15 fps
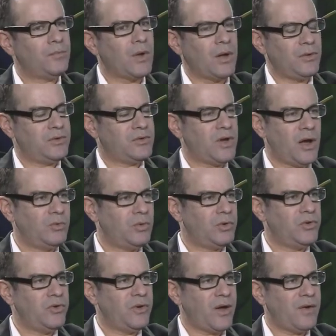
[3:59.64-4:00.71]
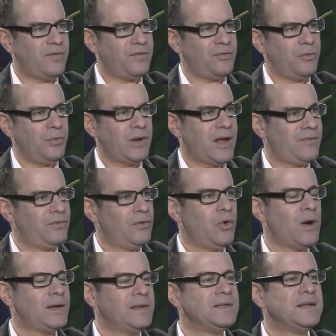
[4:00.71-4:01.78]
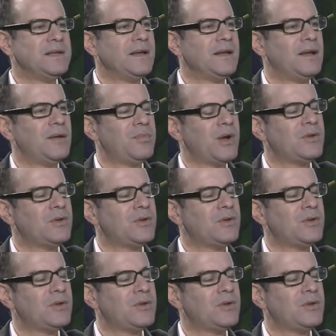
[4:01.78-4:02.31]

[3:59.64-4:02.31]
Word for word: are there times when you have would have no idea about